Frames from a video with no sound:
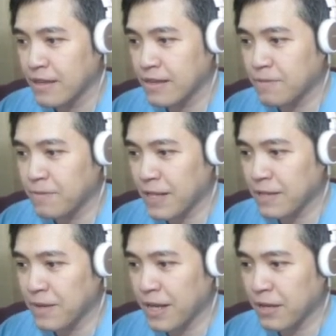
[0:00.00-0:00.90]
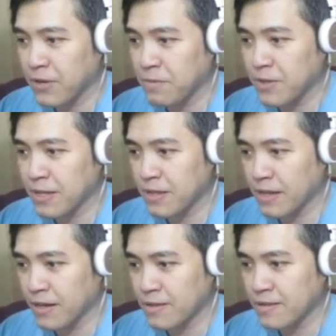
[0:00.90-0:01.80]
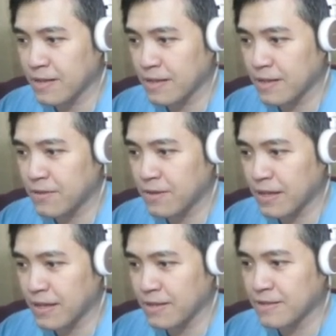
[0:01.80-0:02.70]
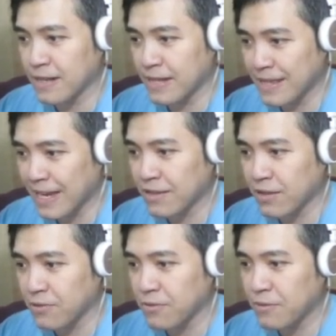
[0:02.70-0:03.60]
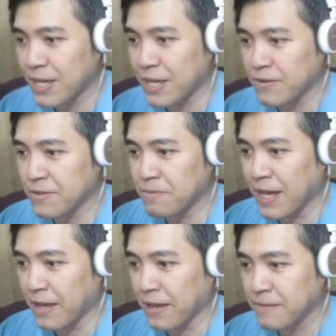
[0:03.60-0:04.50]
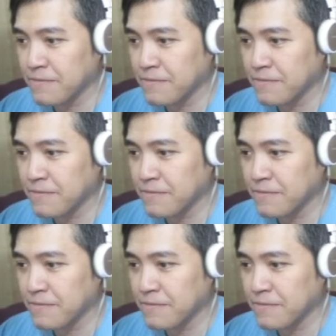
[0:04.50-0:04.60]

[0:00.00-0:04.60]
The supplies Minae equipped with it are still intact though. We can resupply.